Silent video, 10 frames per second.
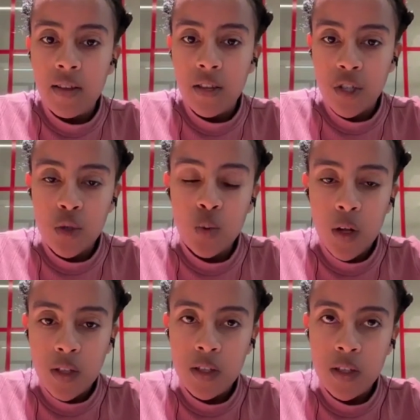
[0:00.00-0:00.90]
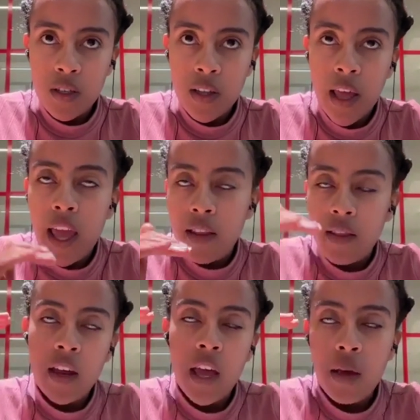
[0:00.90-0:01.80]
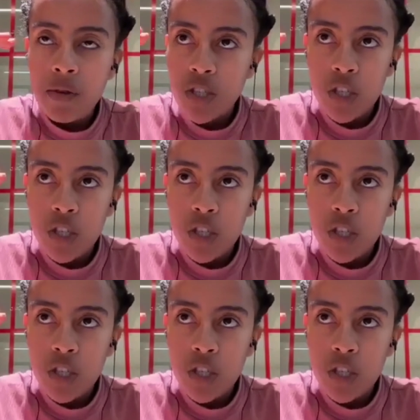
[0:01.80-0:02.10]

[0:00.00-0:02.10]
They just want their aim is